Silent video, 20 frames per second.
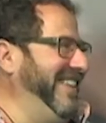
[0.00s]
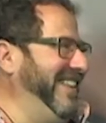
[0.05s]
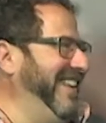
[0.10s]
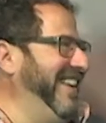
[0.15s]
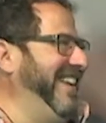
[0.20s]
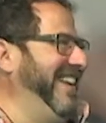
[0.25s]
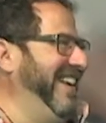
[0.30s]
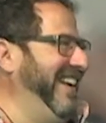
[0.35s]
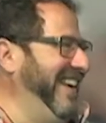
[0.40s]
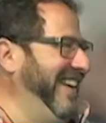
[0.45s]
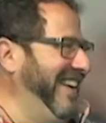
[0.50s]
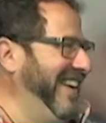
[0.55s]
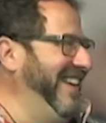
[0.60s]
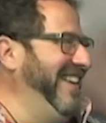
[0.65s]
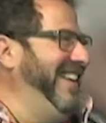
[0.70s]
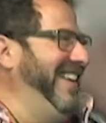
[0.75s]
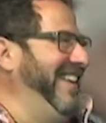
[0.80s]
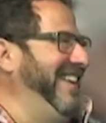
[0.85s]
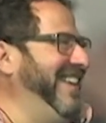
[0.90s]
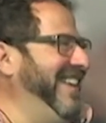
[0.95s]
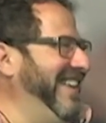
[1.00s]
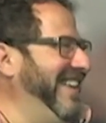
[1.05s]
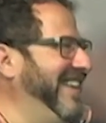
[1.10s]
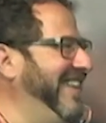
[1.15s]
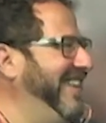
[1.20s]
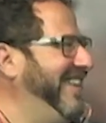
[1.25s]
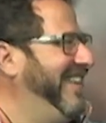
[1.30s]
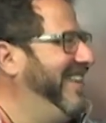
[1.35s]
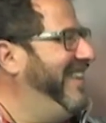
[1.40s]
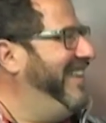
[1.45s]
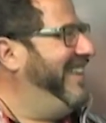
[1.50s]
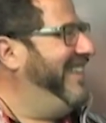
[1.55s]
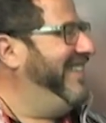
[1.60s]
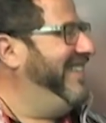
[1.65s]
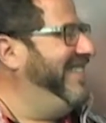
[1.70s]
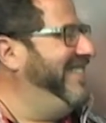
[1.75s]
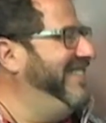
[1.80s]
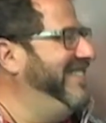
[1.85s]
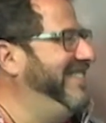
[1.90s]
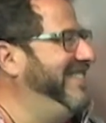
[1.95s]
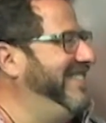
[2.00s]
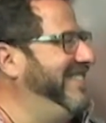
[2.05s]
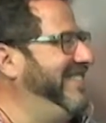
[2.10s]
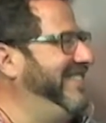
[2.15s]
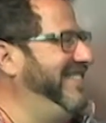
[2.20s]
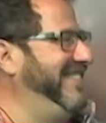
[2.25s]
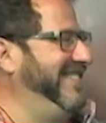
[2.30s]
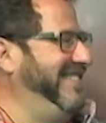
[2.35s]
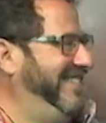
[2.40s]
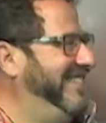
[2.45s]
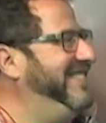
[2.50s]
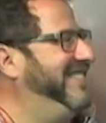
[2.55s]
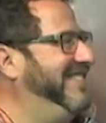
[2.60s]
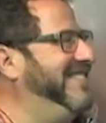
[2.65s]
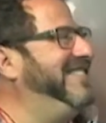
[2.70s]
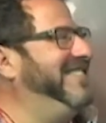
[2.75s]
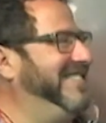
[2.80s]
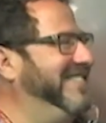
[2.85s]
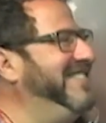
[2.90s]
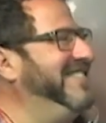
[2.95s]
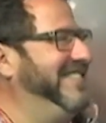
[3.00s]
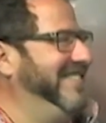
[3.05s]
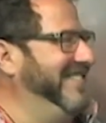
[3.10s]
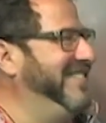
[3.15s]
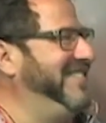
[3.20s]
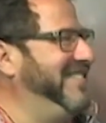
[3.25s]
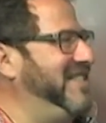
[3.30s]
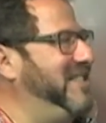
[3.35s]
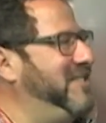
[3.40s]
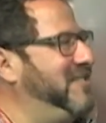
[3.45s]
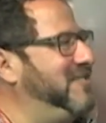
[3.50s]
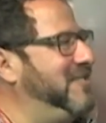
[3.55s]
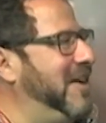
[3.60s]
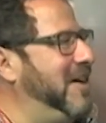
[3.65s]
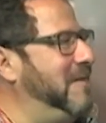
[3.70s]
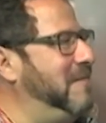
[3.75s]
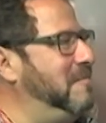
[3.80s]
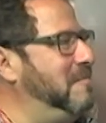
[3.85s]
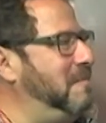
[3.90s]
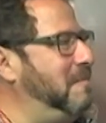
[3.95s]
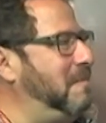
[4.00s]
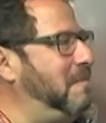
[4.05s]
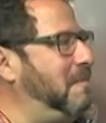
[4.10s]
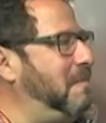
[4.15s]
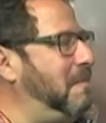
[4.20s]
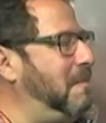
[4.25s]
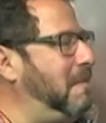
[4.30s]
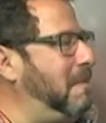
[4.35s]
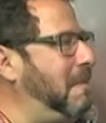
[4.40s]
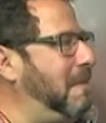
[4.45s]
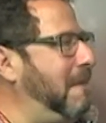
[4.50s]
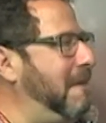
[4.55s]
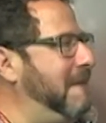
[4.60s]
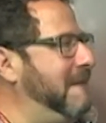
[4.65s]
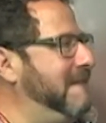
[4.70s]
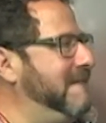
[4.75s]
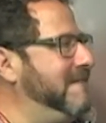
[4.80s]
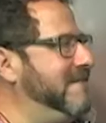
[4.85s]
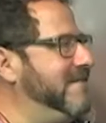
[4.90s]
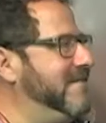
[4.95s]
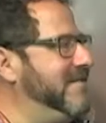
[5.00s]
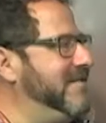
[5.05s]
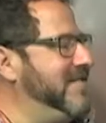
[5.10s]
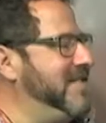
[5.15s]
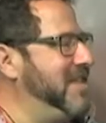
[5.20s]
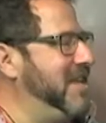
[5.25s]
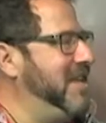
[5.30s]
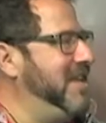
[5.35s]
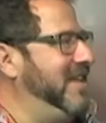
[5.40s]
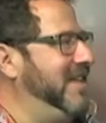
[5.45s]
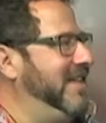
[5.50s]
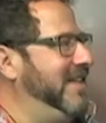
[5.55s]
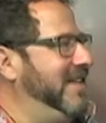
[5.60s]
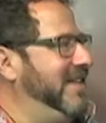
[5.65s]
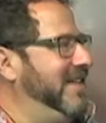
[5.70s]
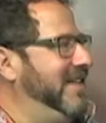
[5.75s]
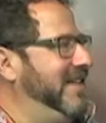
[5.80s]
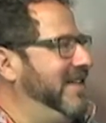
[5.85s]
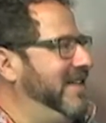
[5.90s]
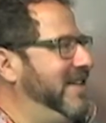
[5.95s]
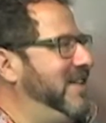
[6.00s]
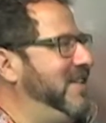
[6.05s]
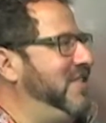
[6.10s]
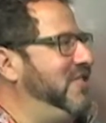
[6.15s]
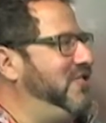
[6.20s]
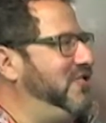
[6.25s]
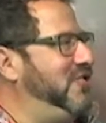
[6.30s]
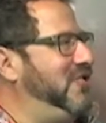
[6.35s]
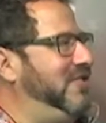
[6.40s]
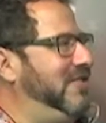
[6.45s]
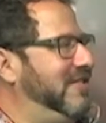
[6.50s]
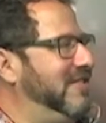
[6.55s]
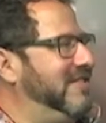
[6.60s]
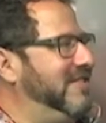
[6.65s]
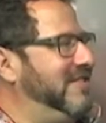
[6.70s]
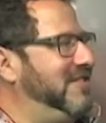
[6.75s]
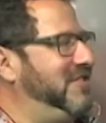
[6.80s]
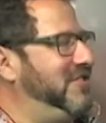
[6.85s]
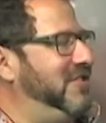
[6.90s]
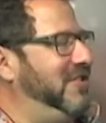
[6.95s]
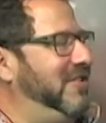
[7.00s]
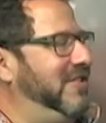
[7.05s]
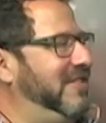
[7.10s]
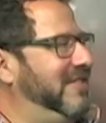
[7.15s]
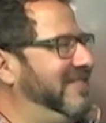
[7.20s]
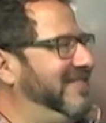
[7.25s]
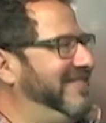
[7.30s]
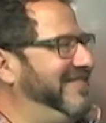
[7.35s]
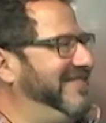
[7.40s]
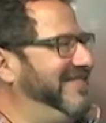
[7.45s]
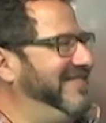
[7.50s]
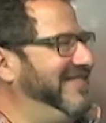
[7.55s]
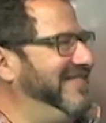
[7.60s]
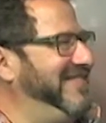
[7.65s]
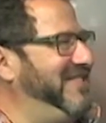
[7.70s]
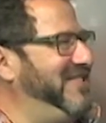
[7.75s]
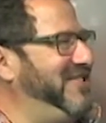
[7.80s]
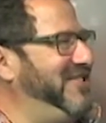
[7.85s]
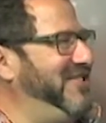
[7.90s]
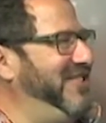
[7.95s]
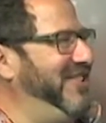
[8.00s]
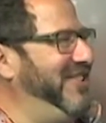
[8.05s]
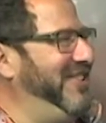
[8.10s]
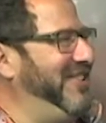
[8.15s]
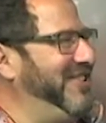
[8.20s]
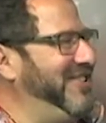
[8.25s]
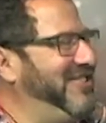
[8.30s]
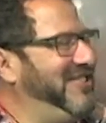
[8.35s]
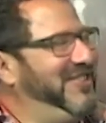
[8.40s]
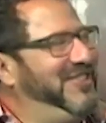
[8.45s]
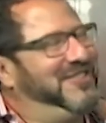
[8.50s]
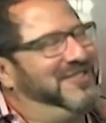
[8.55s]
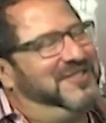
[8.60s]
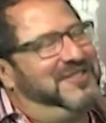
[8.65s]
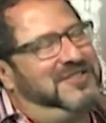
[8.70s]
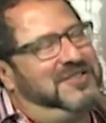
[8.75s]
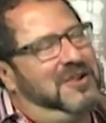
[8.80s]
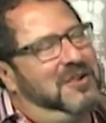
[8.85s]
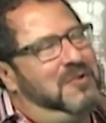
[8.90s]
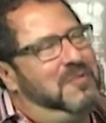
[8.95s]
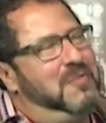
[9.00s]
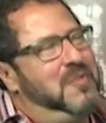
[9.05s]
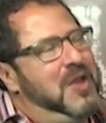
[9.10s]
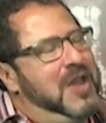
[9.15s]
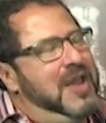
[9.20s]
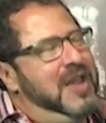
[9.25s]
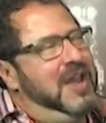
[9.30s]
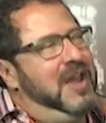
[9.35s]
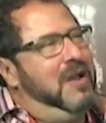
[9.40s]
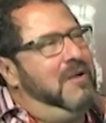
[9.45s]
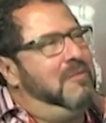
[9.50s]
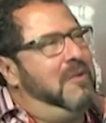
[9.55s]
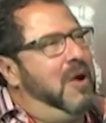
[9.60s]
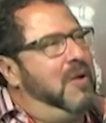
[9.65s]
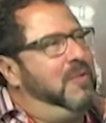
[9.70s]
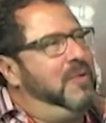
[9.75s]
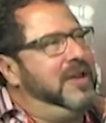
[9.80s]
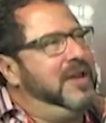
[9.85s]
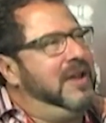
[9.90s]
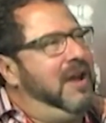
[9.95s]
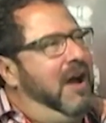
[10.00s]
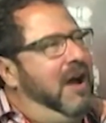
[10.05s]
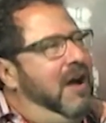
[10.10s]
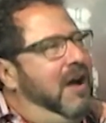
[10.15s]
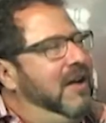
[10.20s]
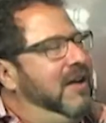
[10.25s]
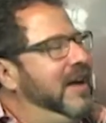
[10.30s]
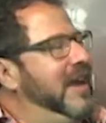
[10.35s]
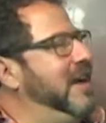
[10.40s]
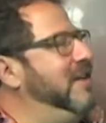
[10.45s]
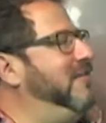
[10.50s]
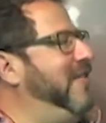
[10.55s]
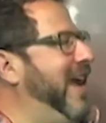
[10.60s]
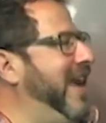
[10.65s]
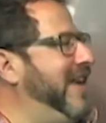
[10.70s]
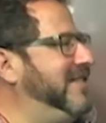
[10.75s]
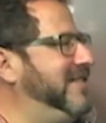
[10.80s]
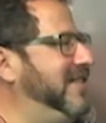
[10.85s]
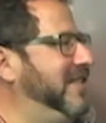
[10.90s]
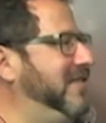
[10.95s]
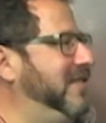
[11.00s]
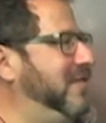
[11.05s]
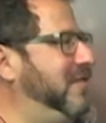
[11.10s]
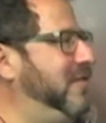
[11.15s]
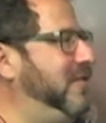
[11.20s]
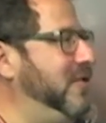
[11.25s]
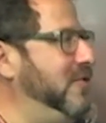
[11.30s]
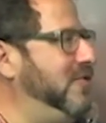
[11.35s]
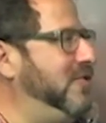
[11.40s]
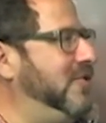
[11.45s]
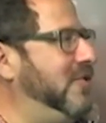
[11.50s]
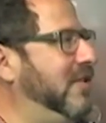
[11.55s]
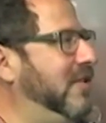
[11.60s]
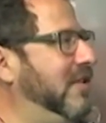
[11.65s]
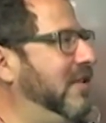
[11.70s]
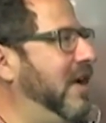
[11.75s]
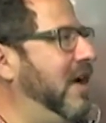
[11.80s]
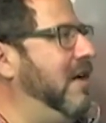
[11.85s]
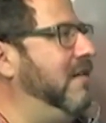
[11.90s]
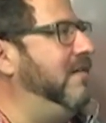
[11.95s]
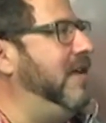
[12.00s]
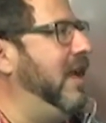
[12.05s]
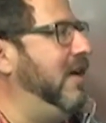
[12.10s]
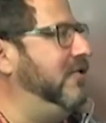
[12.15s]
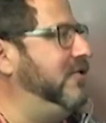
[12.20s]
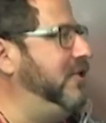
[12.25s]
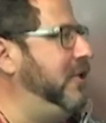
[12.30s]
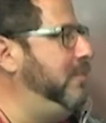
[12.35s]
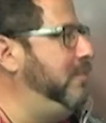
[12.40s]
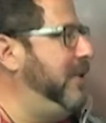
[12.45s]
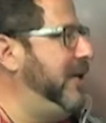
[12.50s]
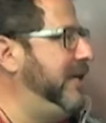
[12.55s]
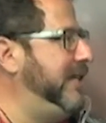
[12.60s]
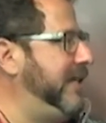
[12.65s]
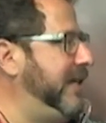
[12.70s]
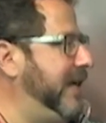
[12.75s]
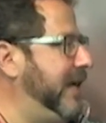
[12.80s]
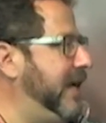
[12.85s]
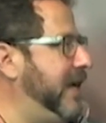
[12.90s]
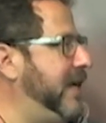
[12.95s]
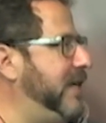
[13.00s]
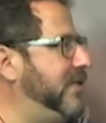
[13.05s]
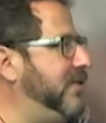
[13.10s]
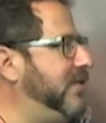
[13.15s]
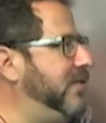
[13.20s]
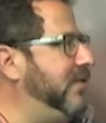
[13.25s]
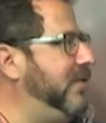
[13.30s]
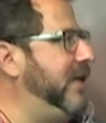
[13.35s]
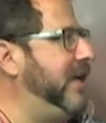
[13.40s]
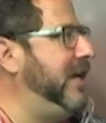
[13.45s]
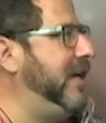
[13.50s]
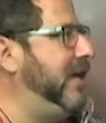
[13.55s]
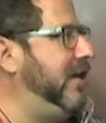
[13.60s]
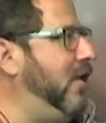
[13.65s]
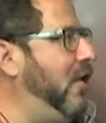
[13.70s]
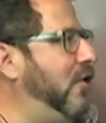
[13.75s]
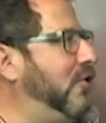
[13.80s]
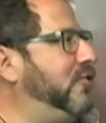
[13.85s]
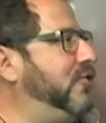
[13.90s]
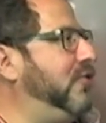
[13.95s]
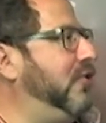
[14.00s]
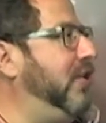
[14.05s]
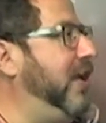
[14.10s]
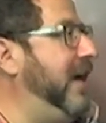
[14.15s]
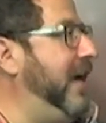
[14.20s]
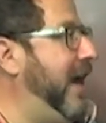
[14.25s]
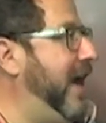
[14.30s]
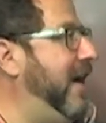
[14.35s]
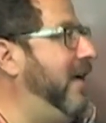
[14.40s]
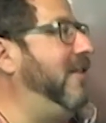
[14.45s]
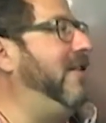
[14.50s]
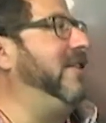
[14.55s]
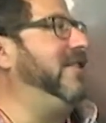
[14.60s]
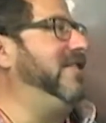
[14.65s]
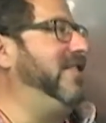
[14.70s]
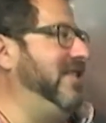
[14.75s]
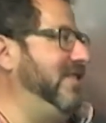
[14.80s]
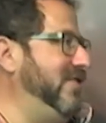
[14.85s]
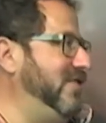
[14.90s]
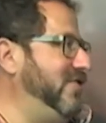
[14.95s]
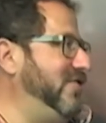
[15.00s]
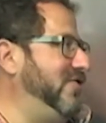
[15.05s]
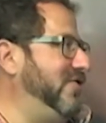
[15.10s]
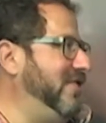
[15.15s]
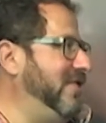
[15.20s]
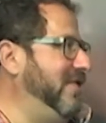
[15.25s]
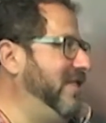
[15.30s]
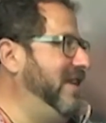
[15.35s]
Evangelist. Well, let's spin right off onto that. Right. Tell us about what is the Lavender Effect. Sure, sure. In depth, I want to know. Sure, sure. So, well, we are advancing the future of L G B T history, culture, and heritage.